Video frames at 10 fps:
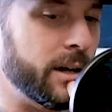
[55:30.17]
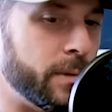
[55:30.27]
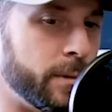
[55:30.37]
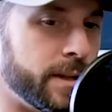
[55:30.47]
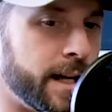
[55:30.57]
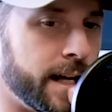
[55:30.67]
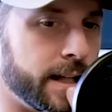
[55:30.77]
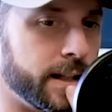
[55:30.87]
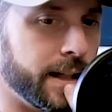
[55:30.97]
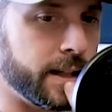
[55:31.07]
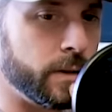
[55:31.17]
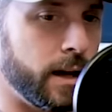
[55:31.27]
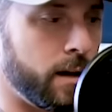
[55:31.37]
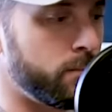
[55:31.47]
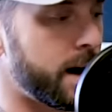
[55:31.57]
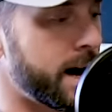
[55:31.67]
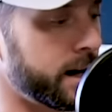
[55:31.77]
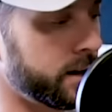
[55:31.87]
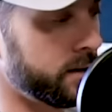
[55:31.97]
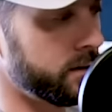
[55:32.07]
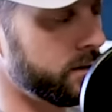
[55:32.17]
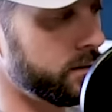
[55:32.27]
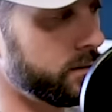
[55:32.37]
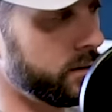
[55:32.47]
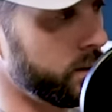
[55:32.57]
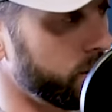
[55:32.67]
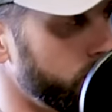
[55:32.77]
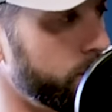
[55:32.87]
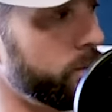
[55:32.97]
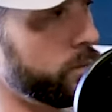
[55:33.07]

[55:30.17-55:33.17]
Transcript: I remember that like you came back and the, we